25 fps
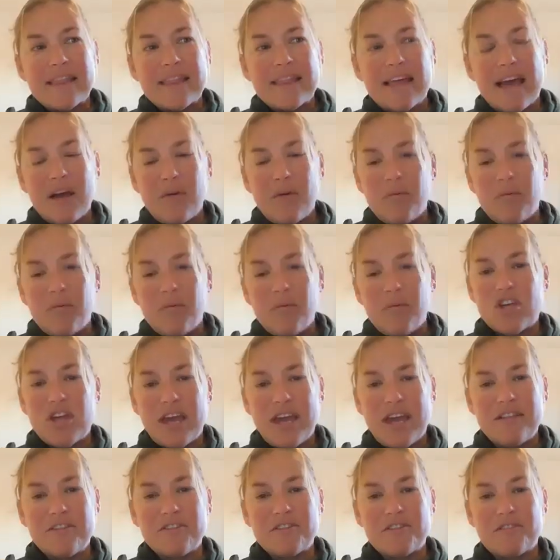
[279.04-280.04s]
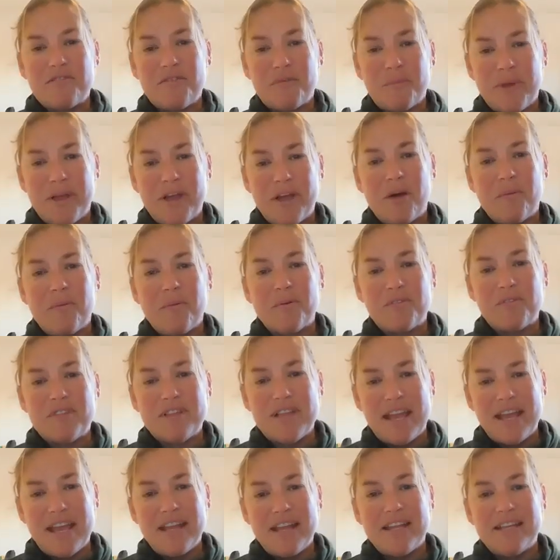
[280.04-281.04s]
that one changes for me almost
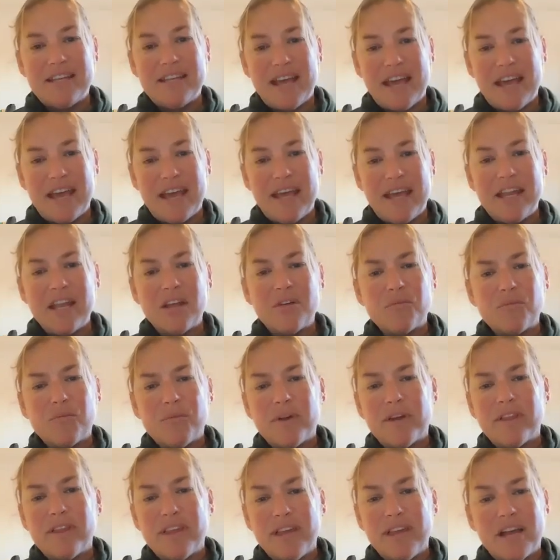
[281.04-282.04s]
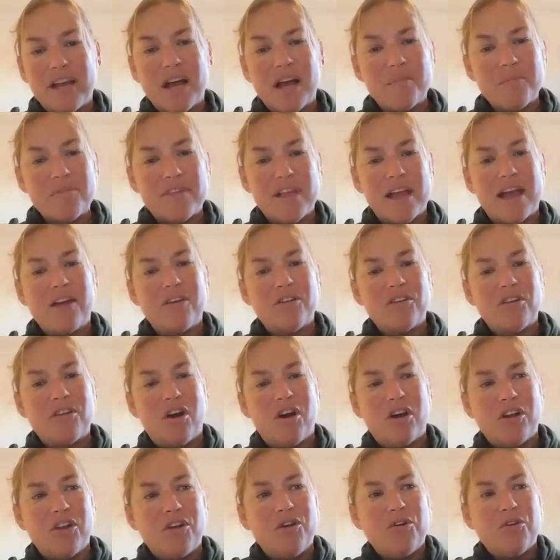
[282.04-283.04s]
day to day, and it really comes down
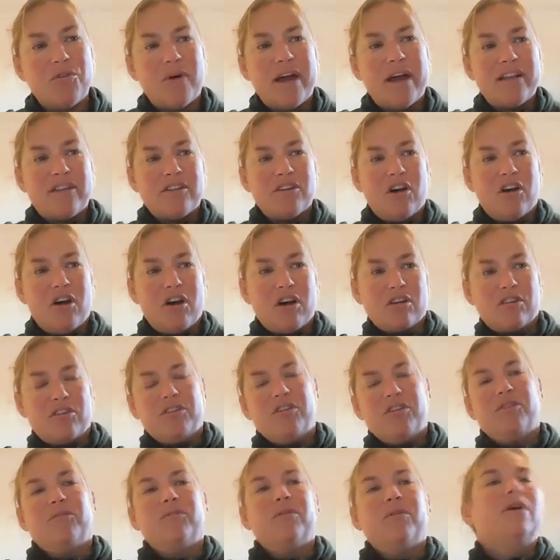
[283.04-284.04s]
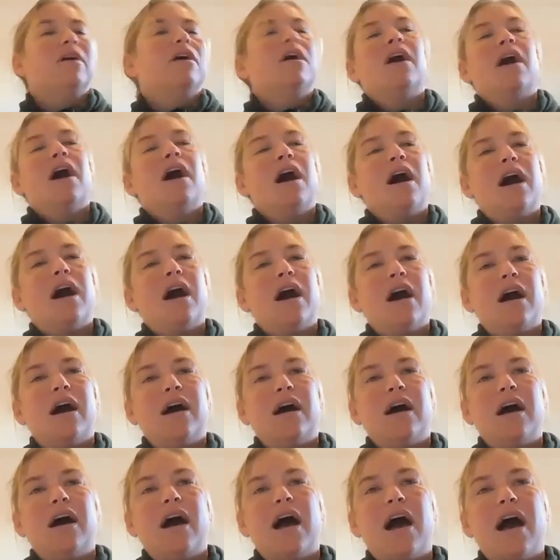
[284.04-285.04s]
on who I talk to.
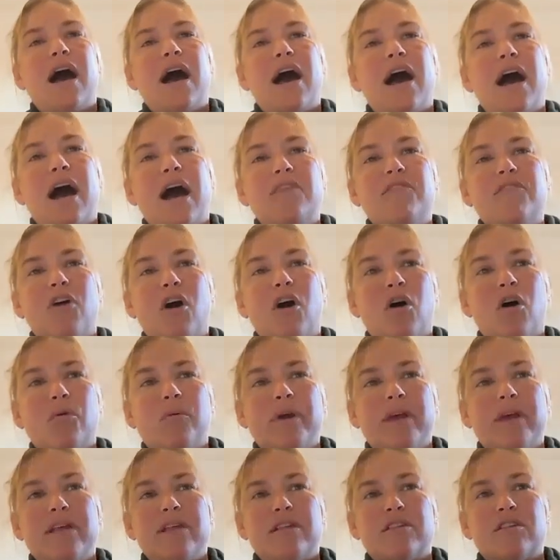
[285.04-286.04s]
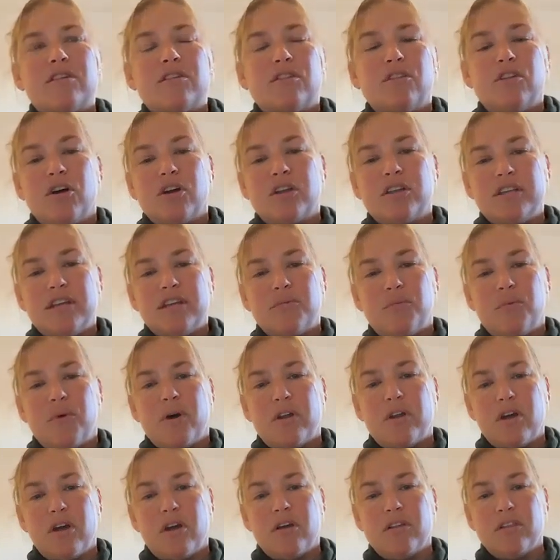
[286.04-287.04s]
I've always looked at
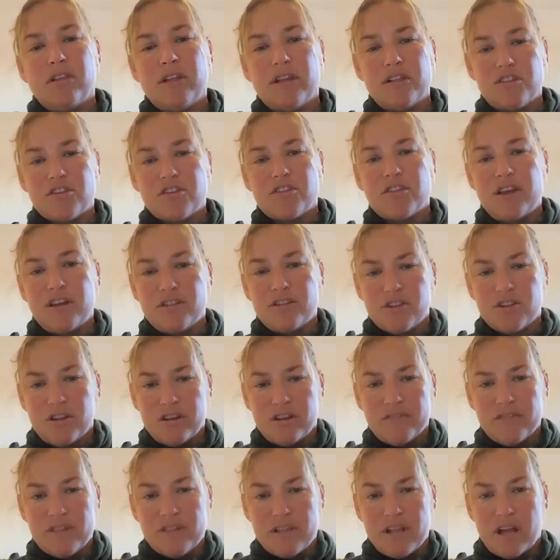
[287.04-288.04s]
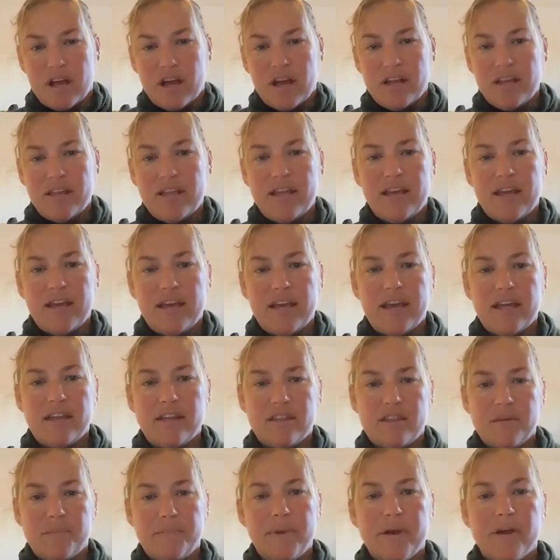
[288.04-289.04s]
what our legislature has done
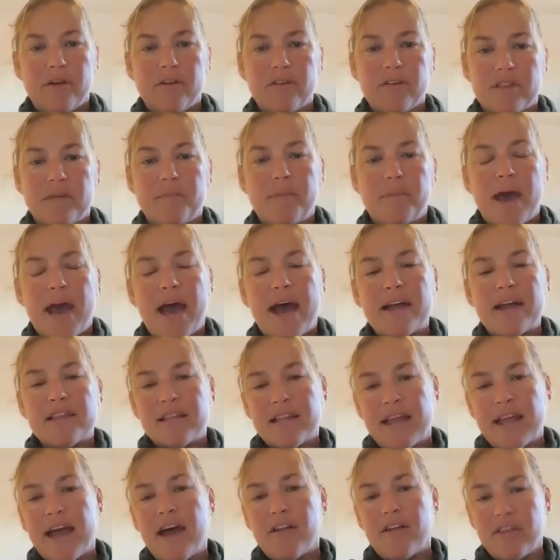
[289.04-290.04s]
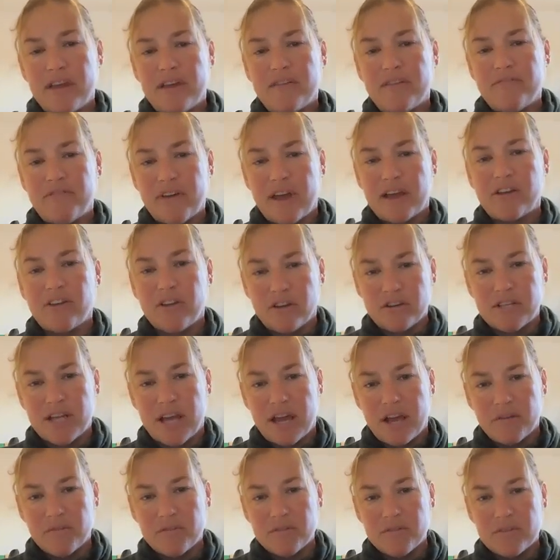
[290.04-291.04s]
and the bills that pass and how they affect our
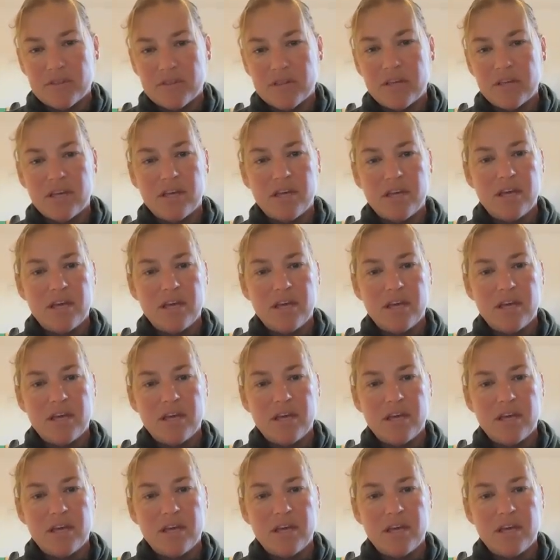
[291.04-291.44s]
towns.